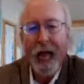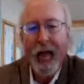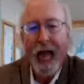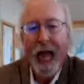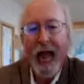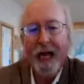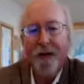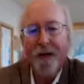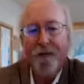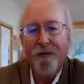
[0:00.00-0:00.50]

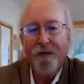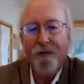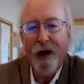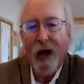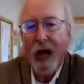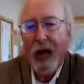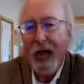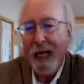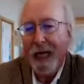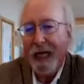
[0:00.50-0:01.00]
and
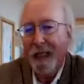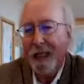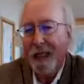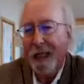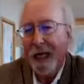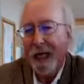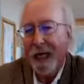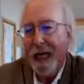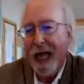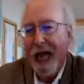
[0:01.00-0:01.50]
find
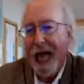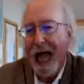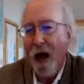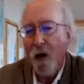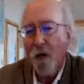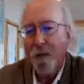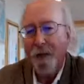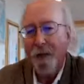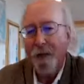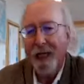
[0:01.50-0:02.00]

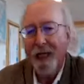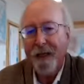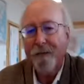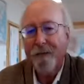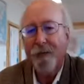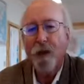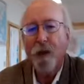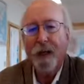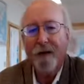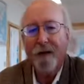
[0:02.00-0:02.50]
how
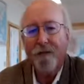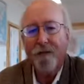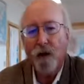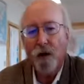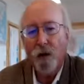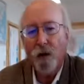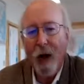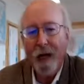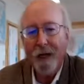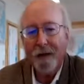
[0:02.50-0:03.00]
people have
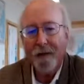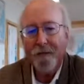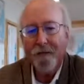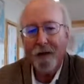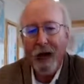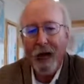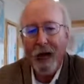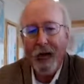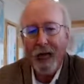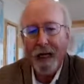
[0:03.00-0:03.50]

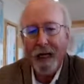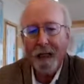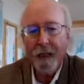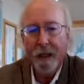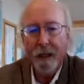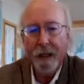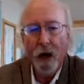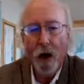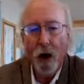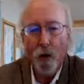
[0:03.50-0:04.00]
quantified
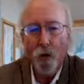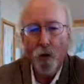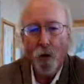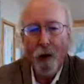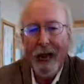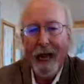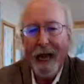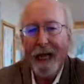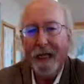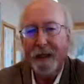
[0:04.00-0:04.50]

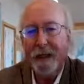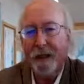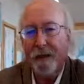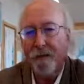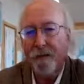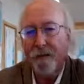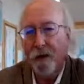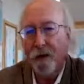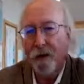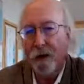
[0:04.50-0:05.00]
arrays
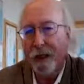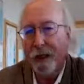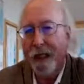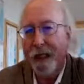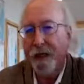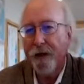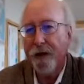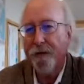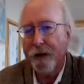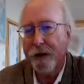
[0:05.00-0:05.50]
of
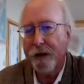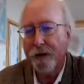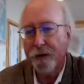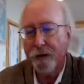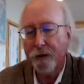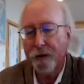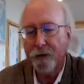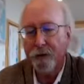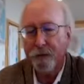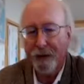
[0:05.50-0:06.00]
linear
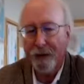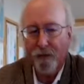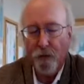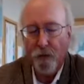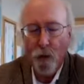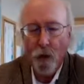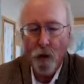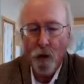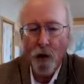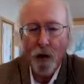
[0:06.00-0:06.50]
features
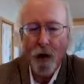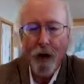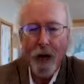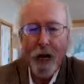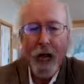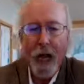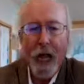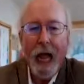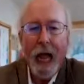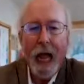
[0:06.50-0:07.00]

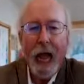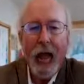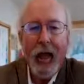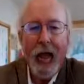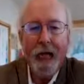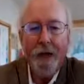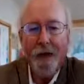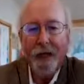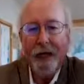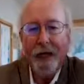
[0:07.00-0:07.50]
before,
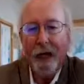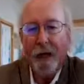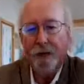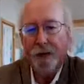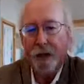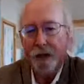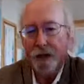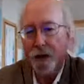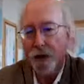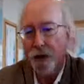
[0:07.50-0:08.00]
and then I'll
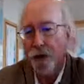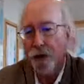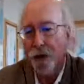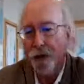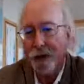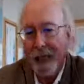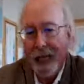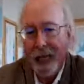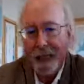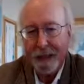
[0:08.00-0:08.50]
just
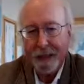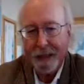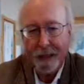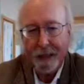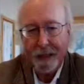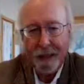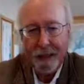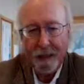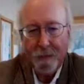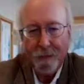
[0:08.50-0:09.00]
use that to
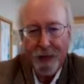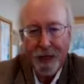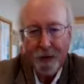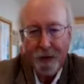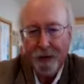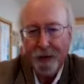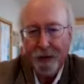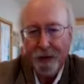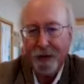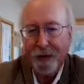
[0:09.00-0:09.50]
compare
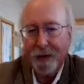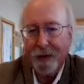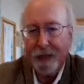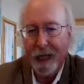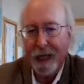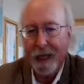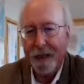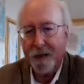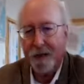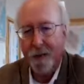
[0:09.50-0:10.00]
this
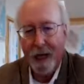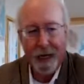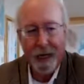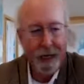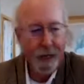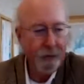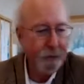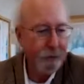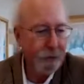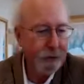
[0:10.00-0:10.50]
site to
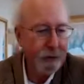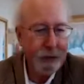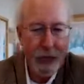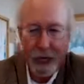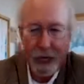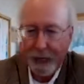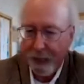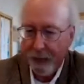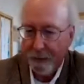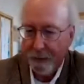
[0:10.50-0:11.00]
my other
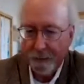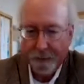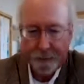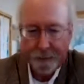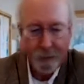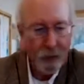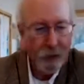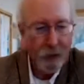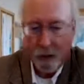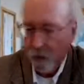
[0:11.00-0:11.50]
site.
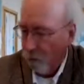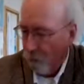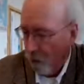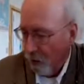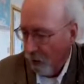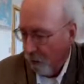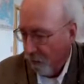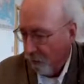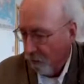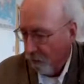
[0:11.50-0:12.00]

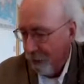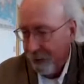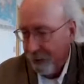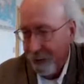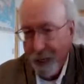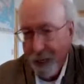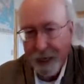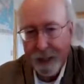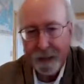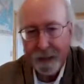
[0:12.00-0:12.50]
Well, what I